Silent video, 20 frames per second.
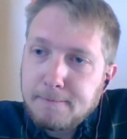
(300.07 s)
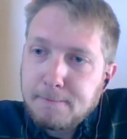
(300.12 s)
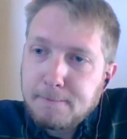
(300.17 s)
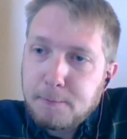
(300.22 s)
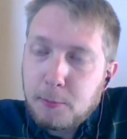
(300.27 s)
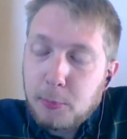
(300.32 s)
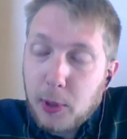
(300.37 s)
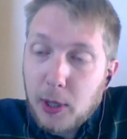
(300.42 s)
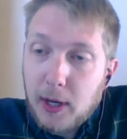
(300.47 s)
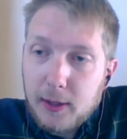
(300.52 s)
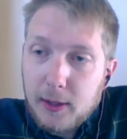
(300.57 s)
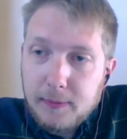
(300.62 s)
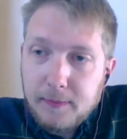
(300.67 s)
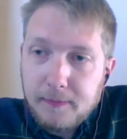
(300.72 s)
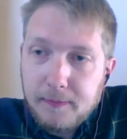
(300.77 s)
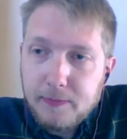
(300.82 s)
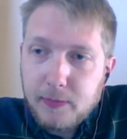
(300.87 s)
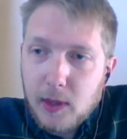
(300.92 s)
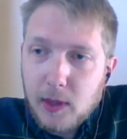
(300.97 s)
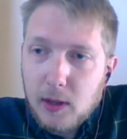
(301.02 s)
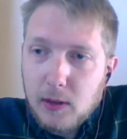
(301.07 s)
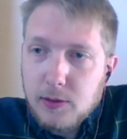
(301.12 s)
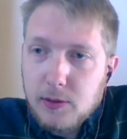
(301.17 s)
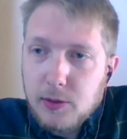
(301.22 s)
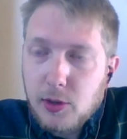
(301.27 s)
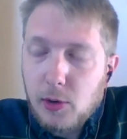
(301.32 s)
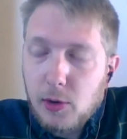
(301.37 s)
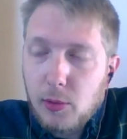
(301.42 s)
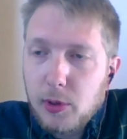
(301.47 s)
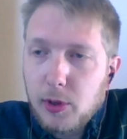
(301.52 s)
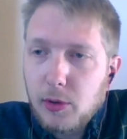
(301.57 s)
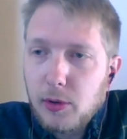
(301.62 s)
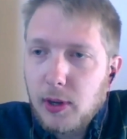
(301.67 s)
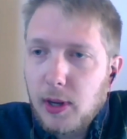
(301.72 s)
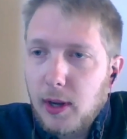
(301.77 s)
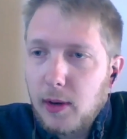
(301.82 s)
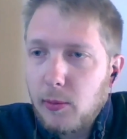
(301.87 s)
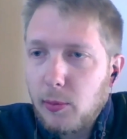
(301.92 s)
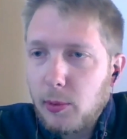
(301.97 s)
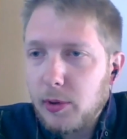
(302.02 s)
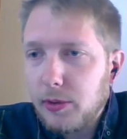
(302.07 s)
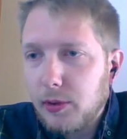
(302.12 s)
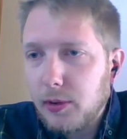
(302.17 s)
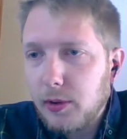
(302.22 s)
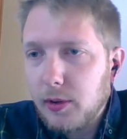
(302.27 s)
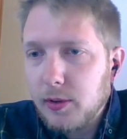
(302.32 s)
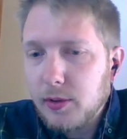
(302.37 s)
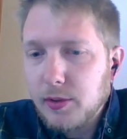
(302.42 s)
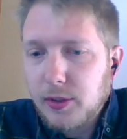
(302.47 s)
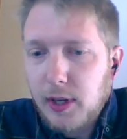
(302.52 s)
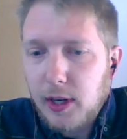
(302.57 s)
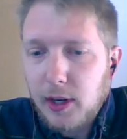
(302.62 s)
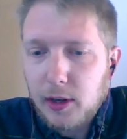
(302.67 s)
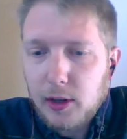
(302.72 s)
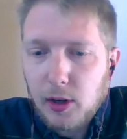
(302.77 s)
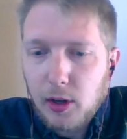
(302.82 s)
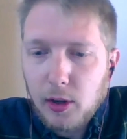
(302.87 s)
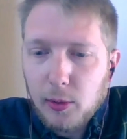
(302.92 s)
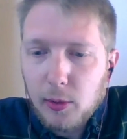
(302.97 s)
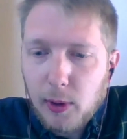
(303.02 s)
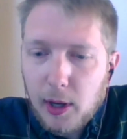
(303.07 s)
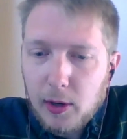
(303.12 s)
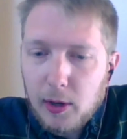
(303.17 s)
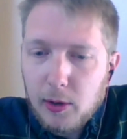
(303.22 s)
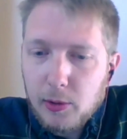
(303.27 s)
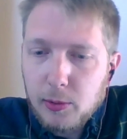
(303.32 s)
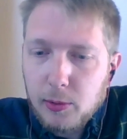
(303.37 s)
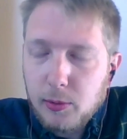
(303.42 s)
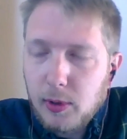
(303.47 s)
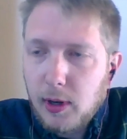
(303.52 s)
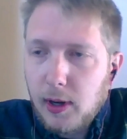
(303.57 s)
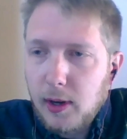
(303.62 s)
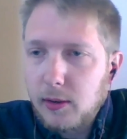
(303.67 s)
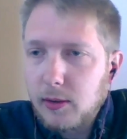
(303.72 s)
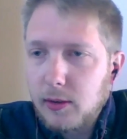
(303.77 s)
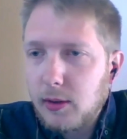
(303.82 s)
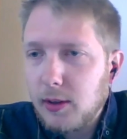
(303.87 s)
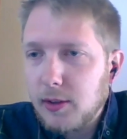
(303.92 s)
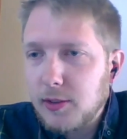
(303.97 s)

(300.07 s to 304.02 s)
plan. So we do that with the state of Colorado. It's